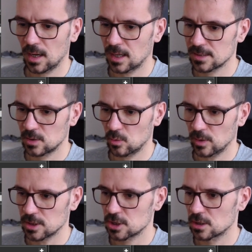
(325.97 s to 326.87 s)
as you
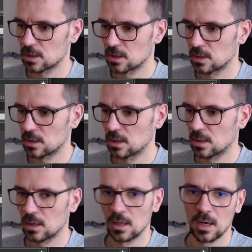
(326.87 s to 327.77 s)
wish.
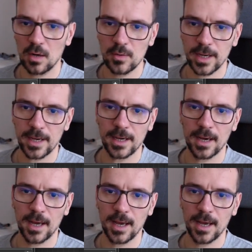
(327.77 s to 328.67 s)
Okay,
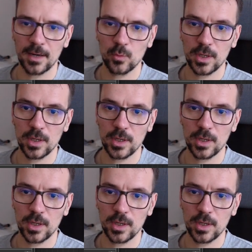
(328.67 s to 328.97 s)
and we